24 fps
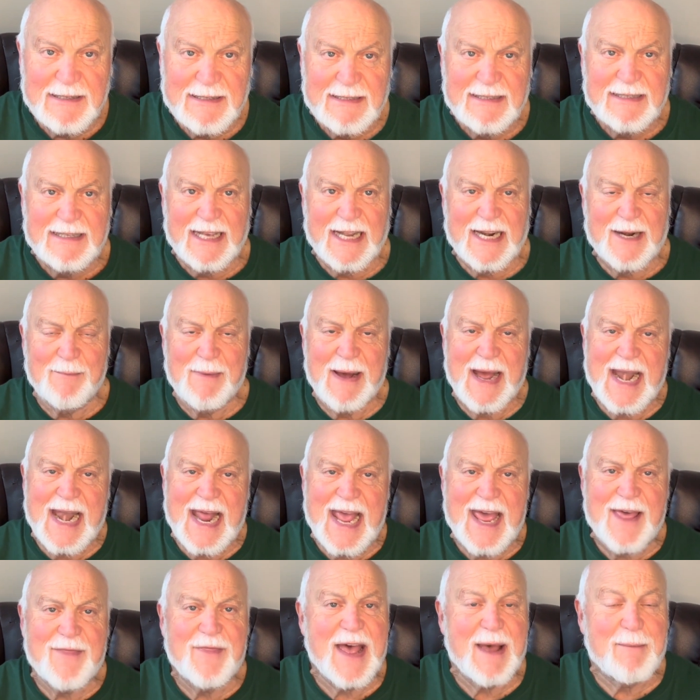And I might
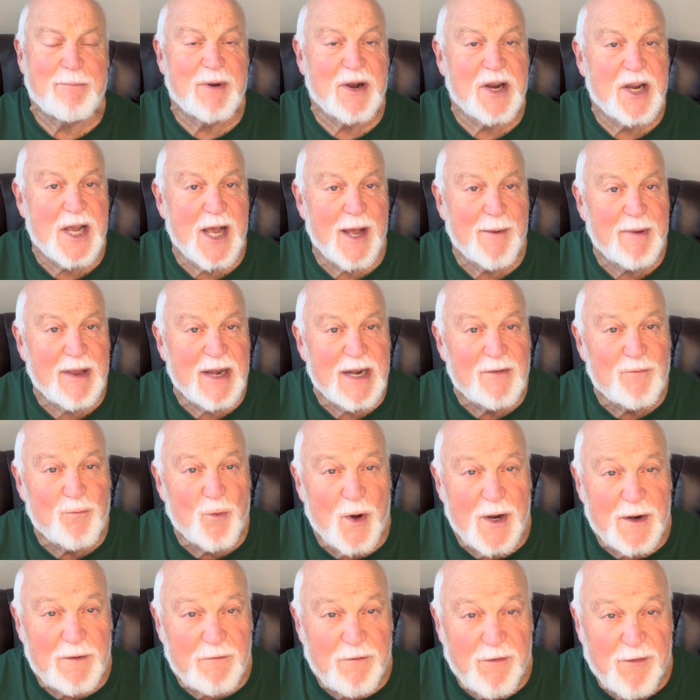add that becoming of
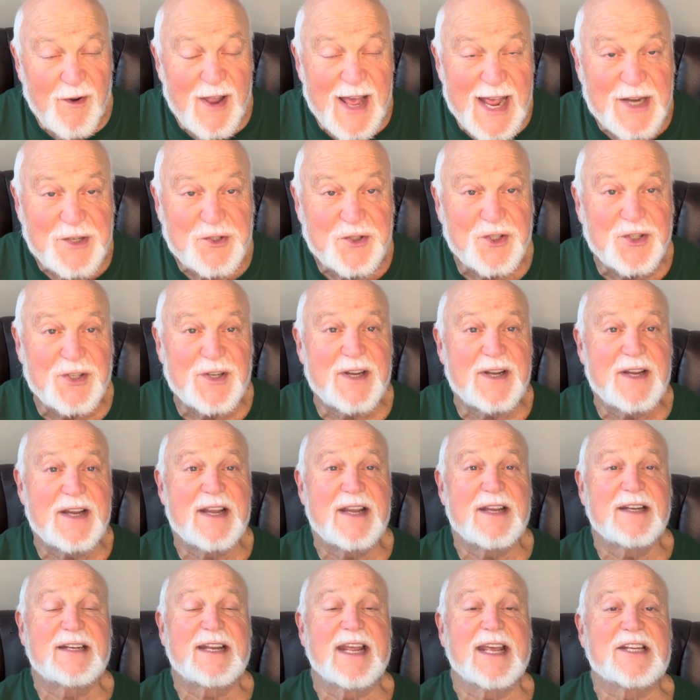one flesh
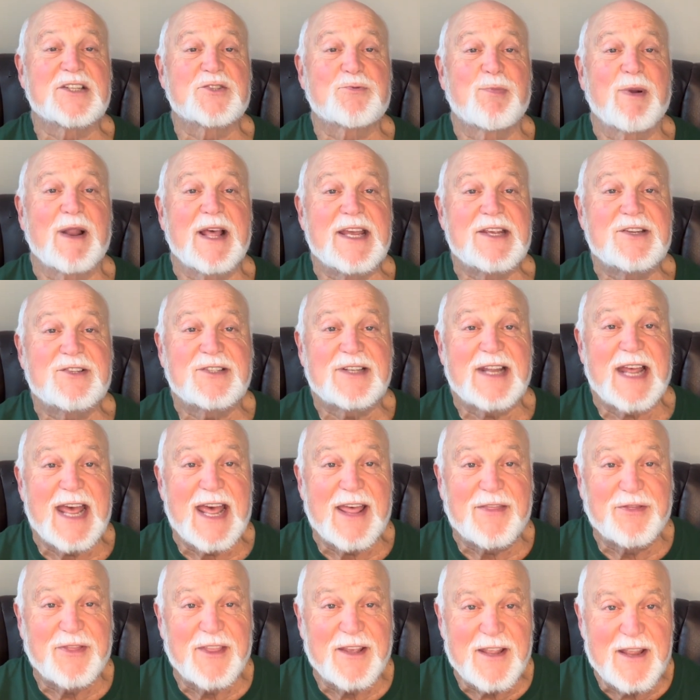takes place
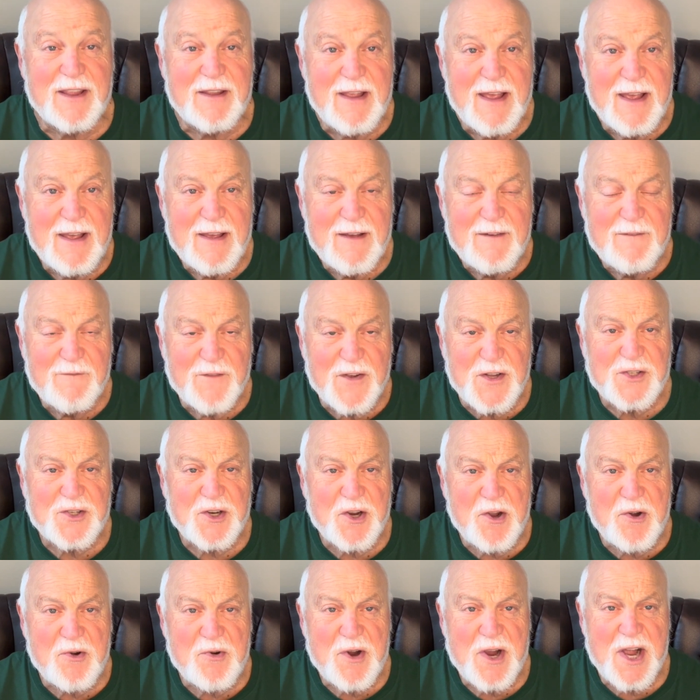at the
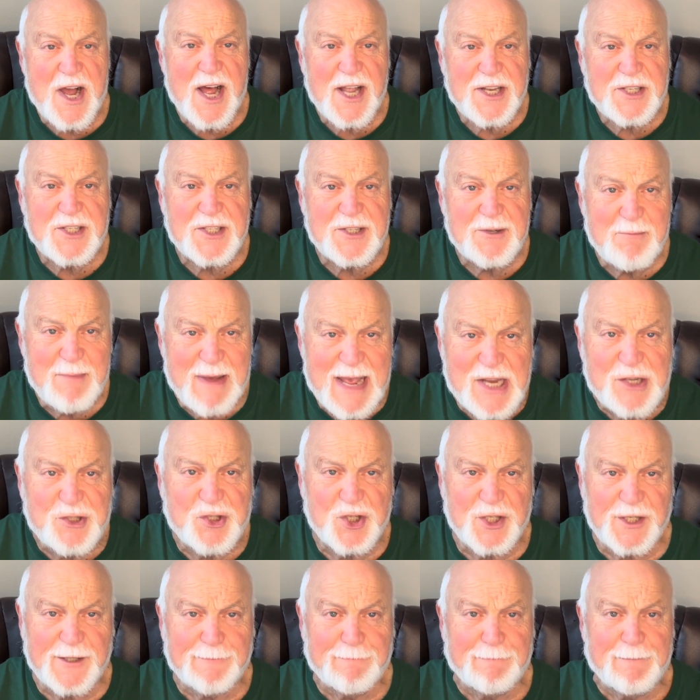physical
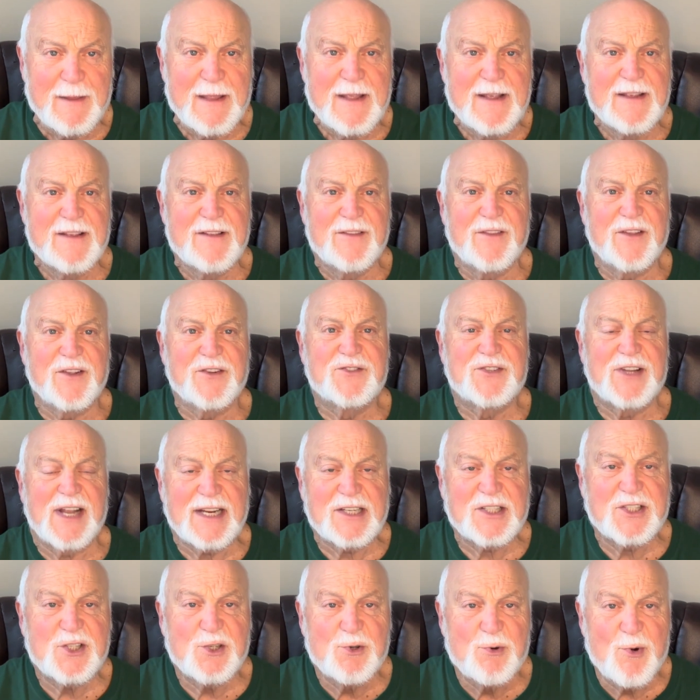consummation, the
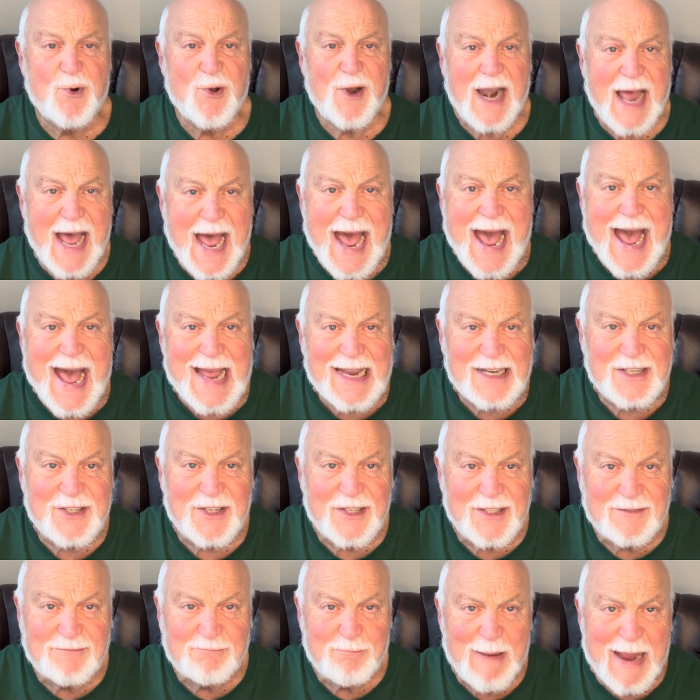sexual act
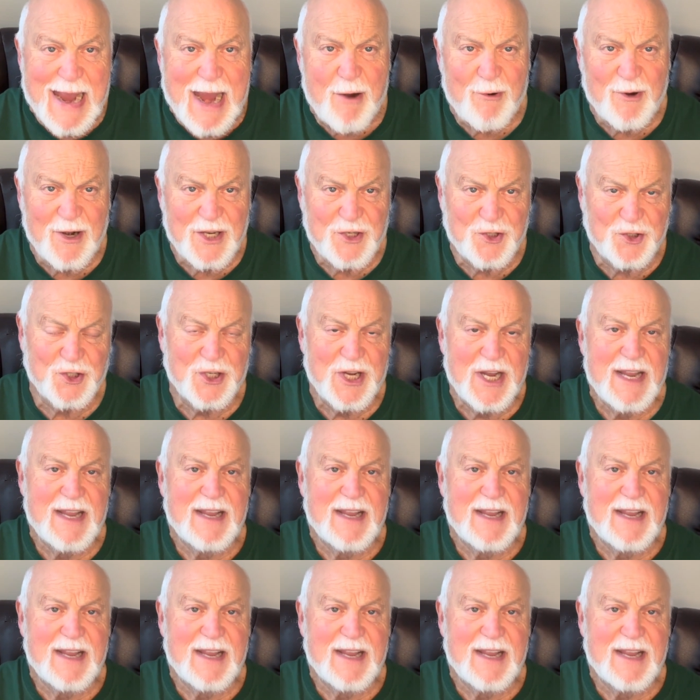of marriage.